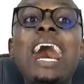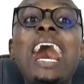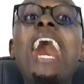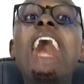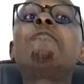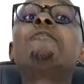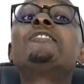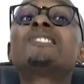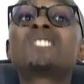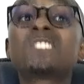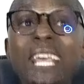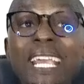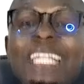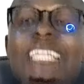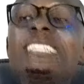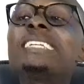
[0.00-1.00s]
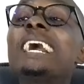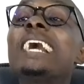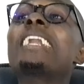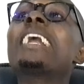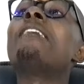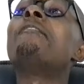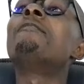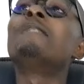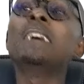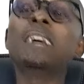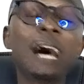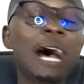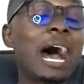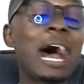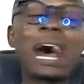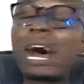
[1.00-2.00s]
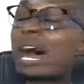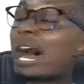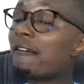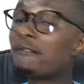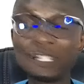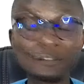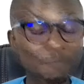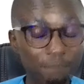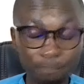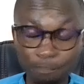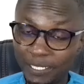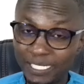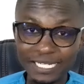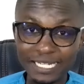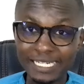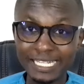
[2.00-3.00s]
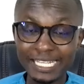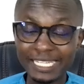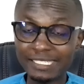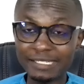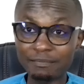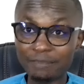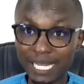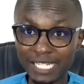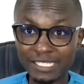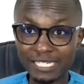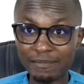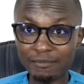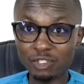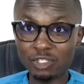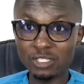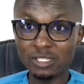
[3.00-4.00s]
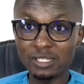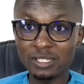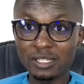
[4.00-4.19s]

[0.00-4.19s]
I've said it and I've repeated it many times.